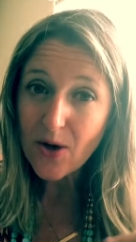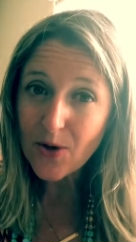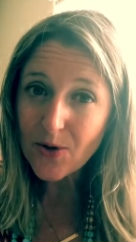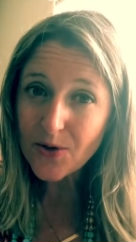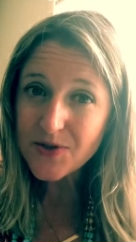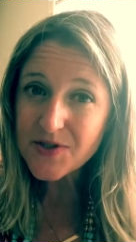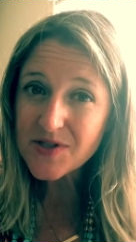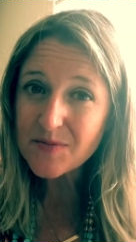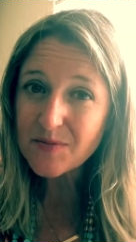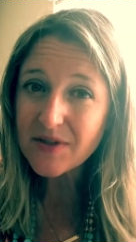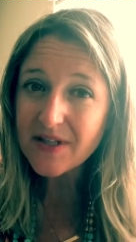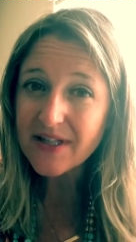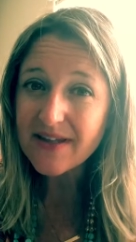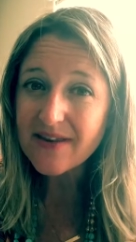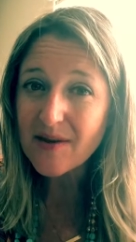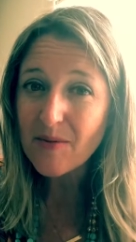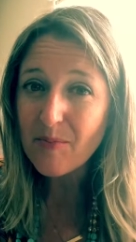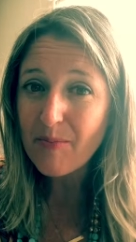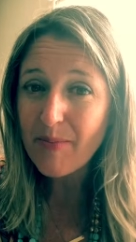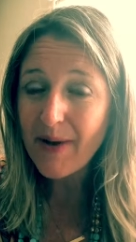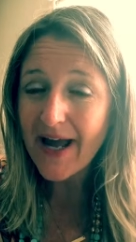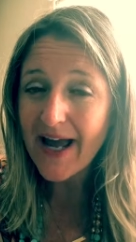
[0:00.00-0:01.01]
ultimately
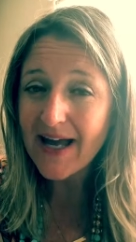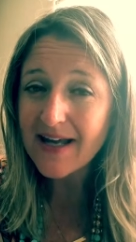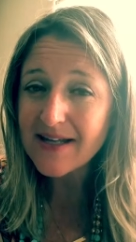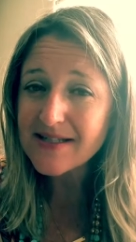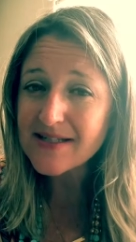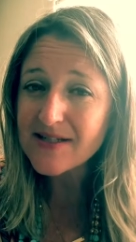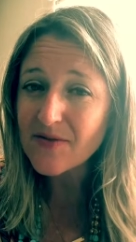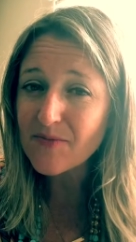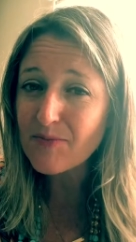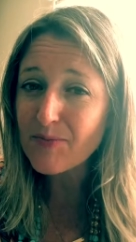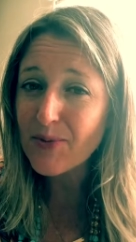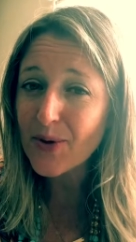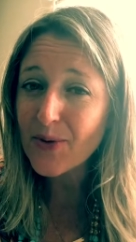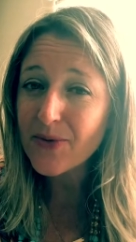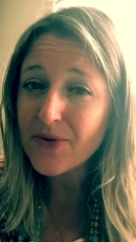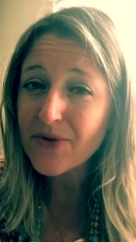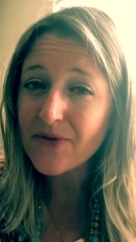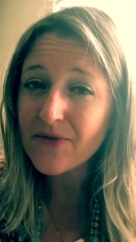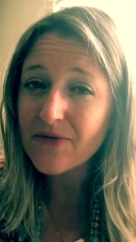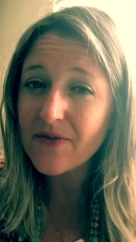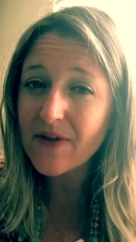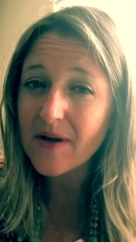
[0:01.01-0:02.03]
the past of
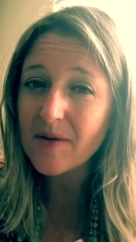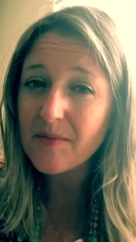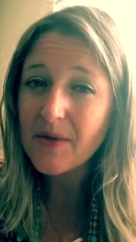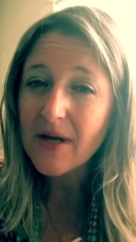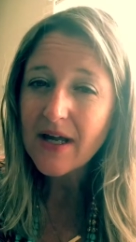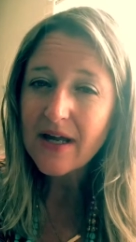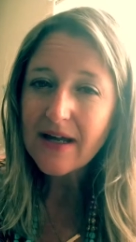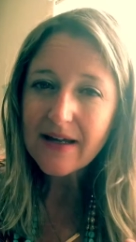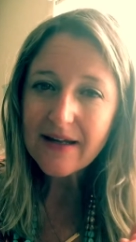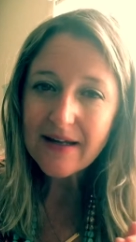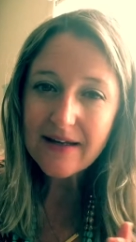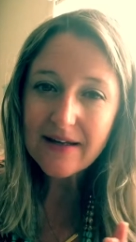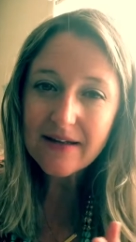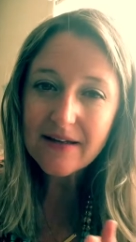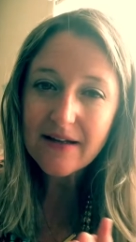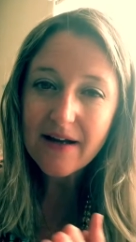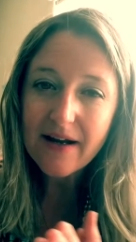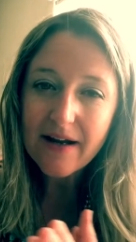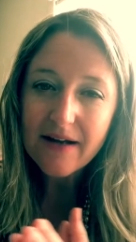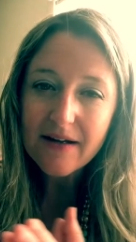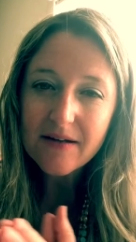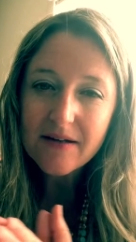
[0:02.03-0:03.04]
both of them
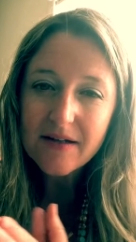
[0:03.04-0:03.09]
could